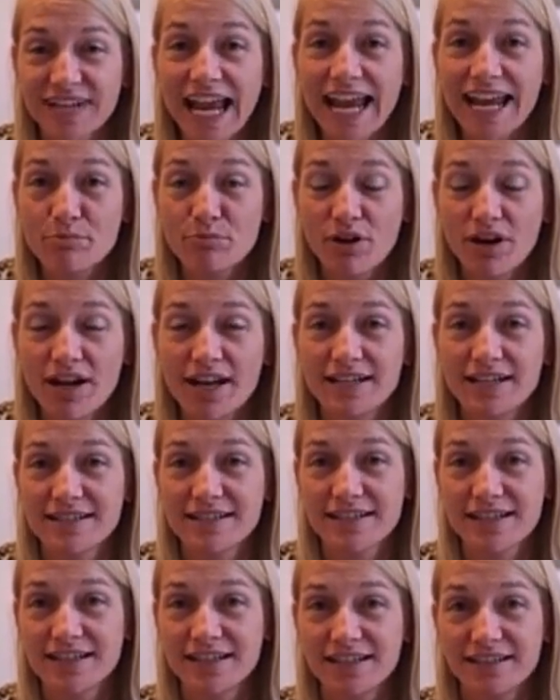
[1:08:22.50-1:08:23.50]
And Brian is
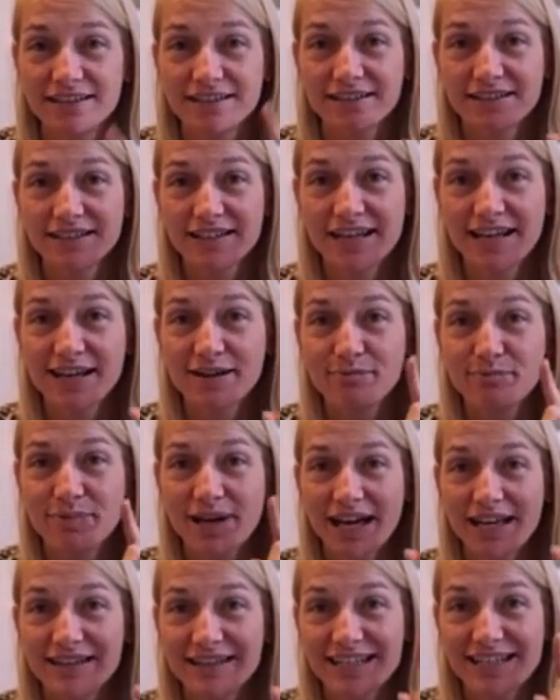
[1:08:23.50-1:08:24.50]
going to
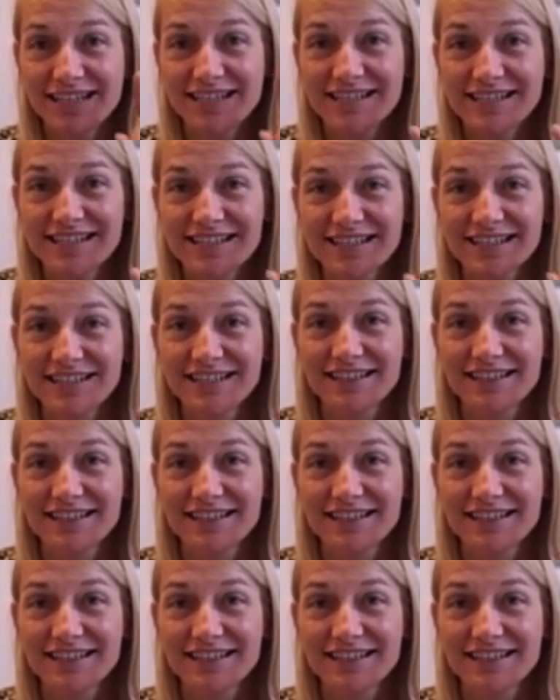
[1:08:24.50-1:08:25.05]
embed these